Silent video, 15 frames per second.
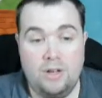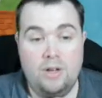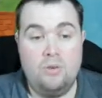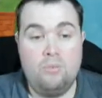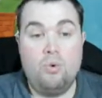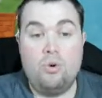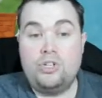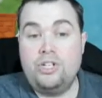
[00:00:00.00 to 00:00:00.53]

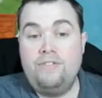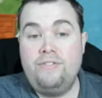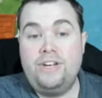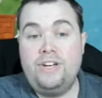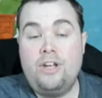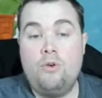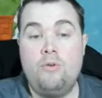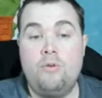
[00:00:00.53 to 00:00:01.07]
watching the
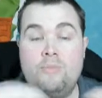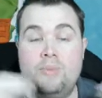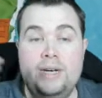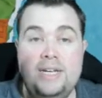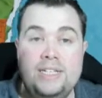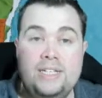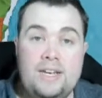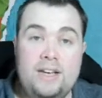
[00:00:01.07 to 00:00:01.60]
video.
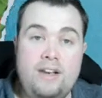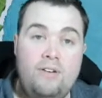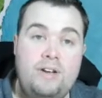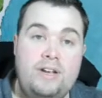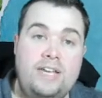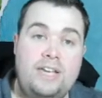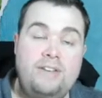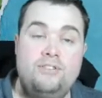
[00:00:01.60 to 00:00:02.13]
Please
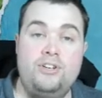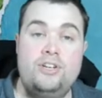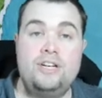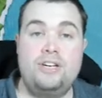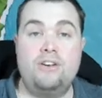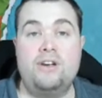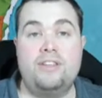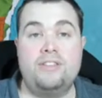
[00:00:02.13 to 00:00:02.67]
like if you did
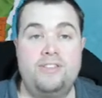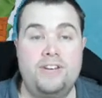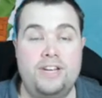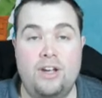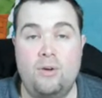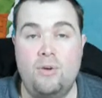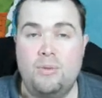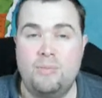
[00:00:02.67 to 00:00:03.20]
like the
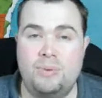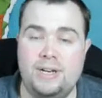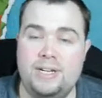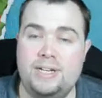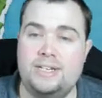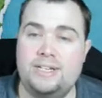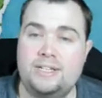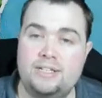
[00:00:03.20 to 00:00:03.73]
video, and
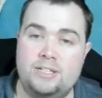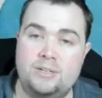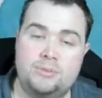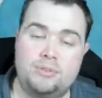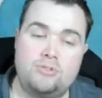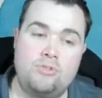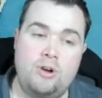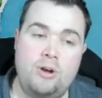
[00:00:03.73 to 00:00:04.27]
please
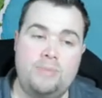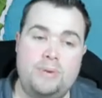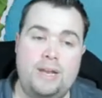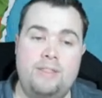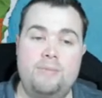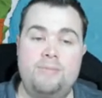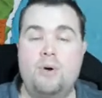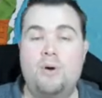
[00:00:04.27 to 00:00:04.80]
subscribe down
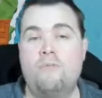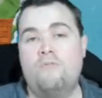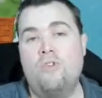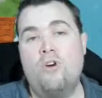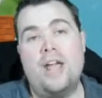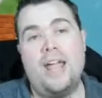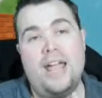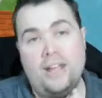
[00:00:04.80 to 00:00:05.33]
the bottom
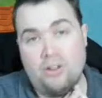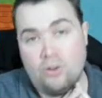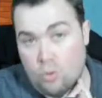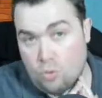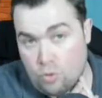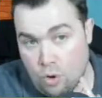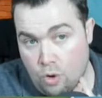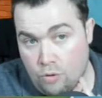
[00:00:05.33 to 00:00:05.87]
right hand
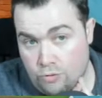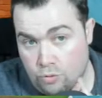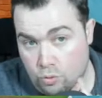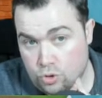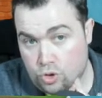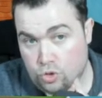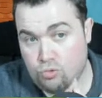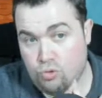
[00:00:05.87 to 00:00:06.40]
corner of your
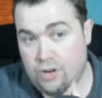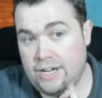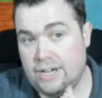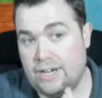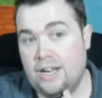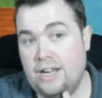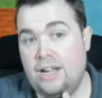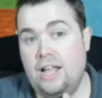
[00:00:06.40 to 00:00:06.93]
screen.
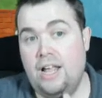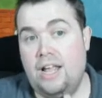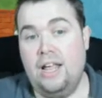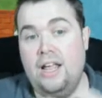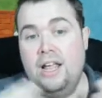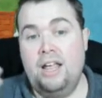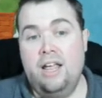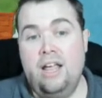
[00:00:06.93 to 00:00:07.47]

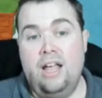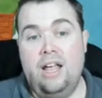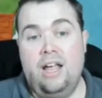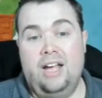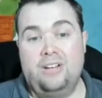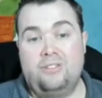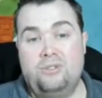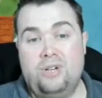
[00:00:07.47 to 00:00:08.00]

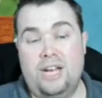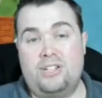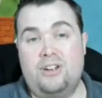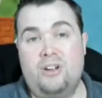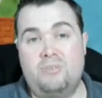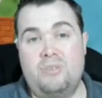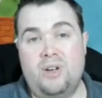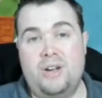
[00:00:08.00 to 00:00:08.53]
Until next
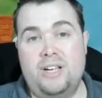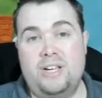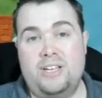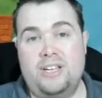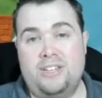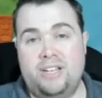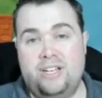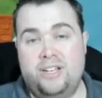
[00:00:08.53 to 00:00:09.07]
time, guys,
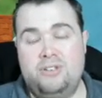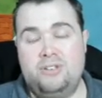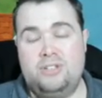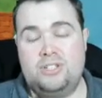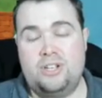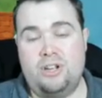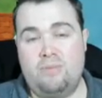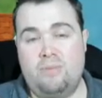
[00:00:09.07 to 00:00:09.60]
thank you
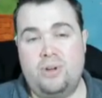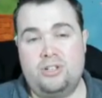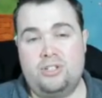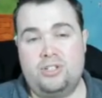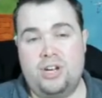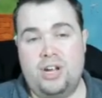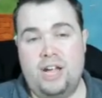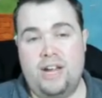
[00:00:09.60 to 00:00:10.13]
so much,
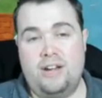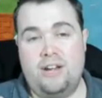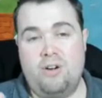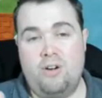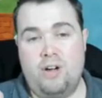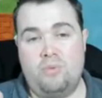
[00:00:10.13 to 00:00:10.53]
and I